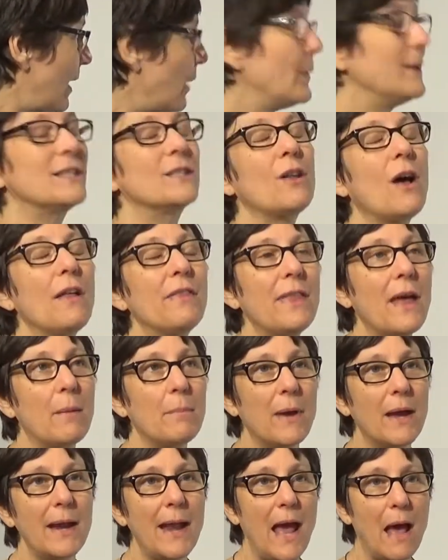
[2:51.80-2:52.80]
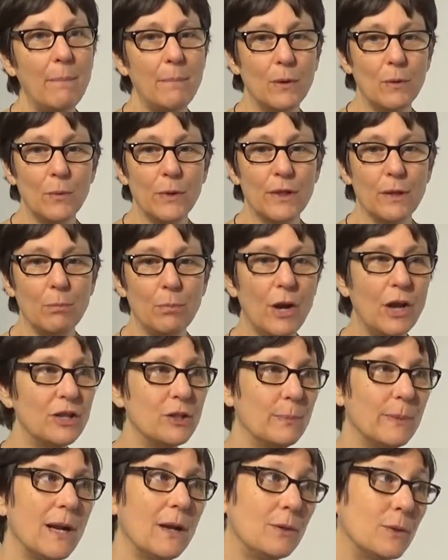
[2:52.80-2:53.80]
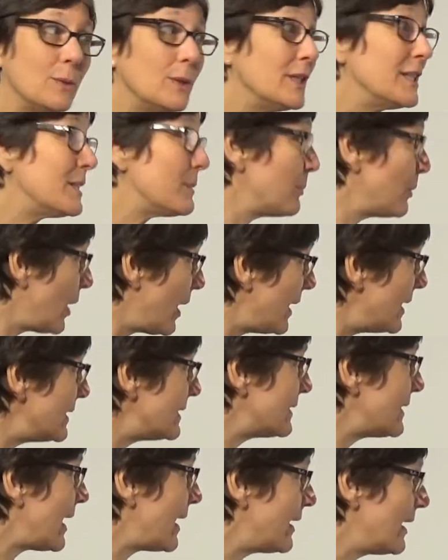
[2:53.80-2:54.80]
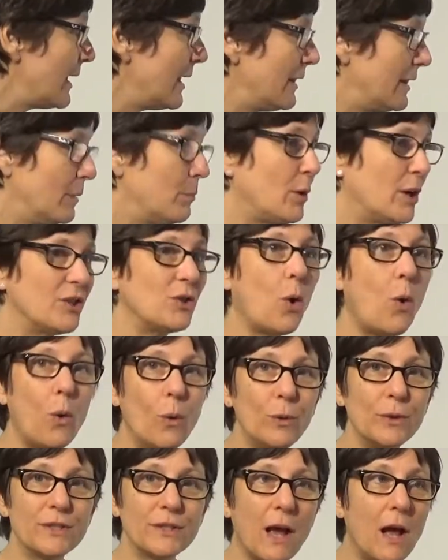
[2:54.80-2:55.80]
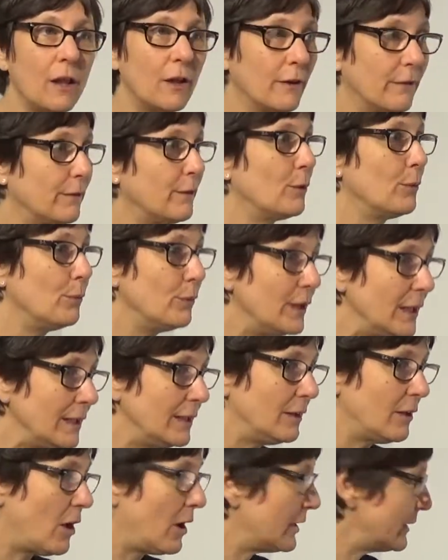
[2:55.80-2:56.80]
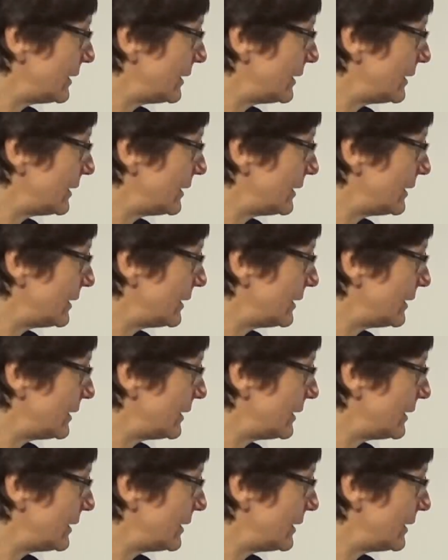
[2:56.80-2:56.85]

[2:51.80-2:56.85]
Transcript: always thought that might happen with the brush, but I was really surprised that the brush holds color for a really long